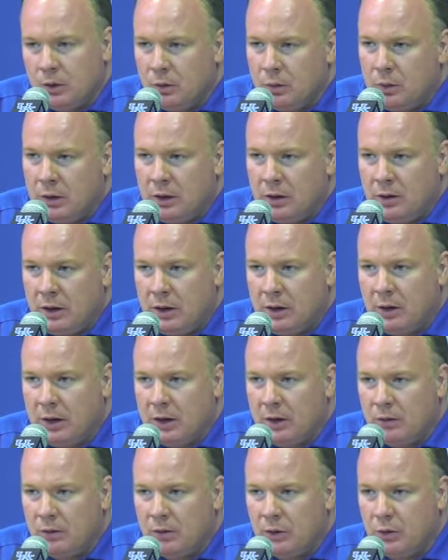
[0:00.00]
Well,
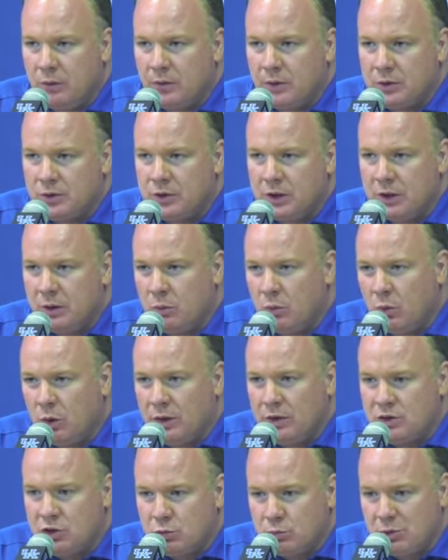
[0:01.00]
I don't know if there's any
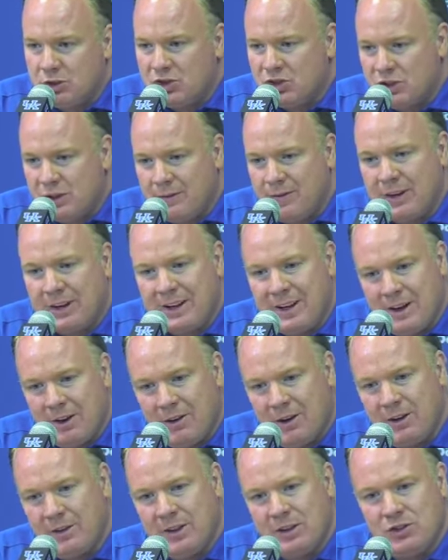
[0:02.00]
one specific
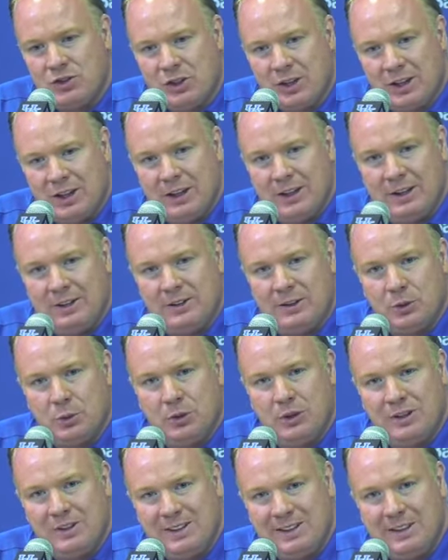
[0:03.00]
area that you could get
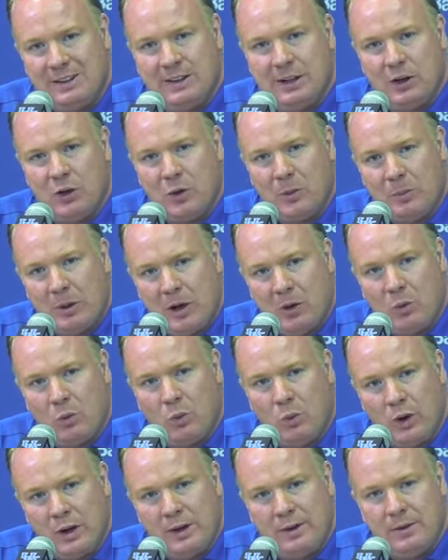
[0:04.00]
into in detail about
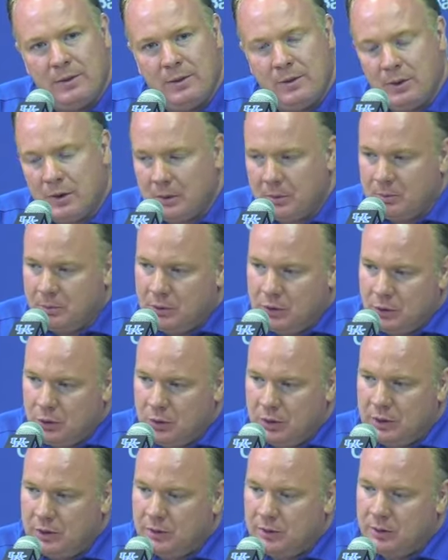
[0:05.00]
what I'm
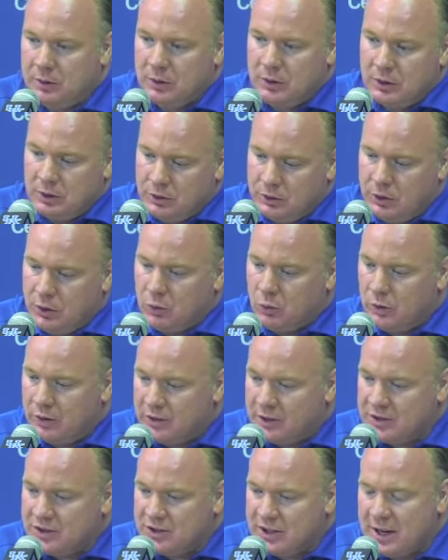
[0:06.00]
doing, you know,
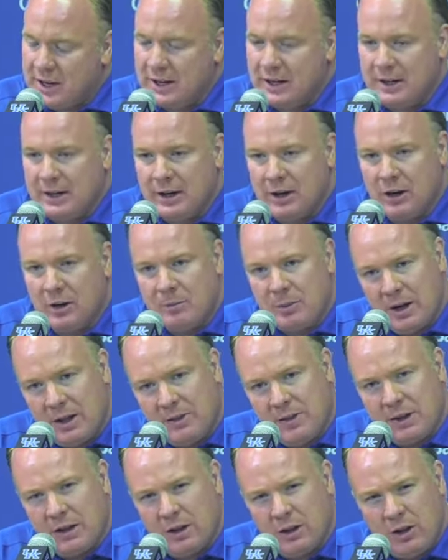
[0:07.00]
with the secondary, but I
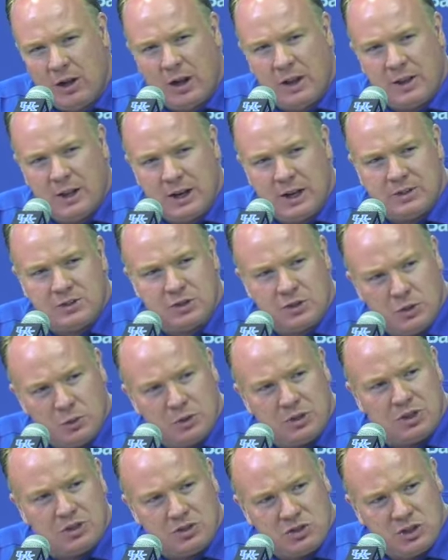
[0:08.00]
think a lot of that has to do
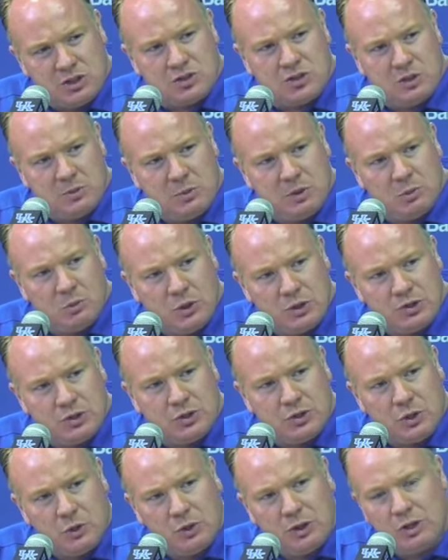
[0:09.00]
with the system and what
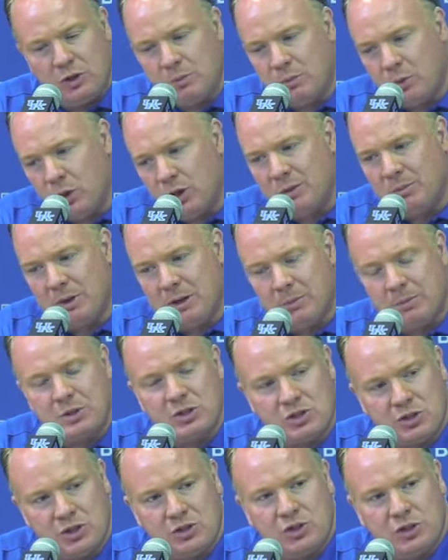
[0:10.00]
you're doing, and you put them in a
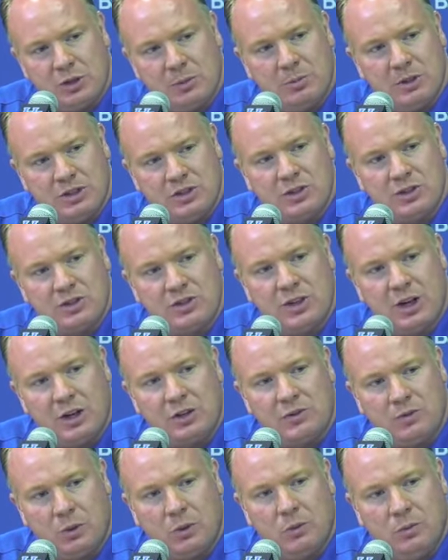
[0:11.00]
position to be
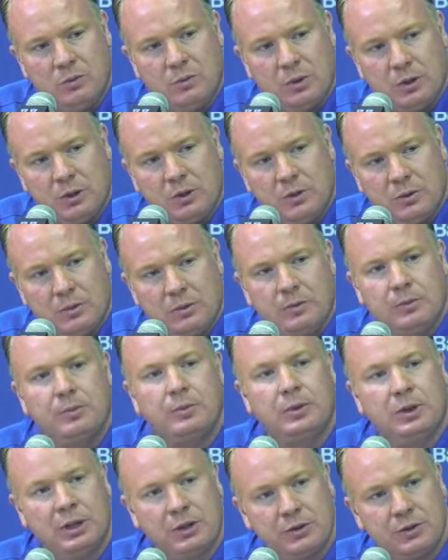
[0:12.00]
successful.
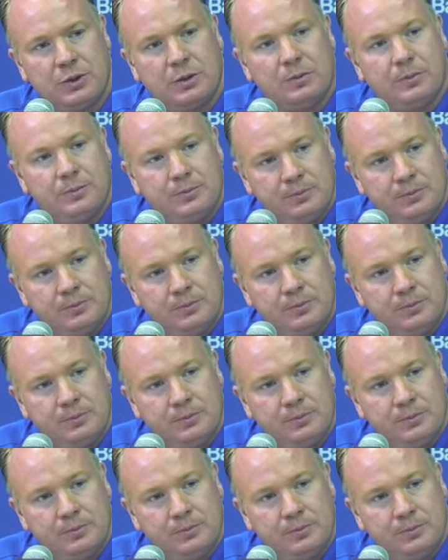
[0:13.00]
Yes, sir.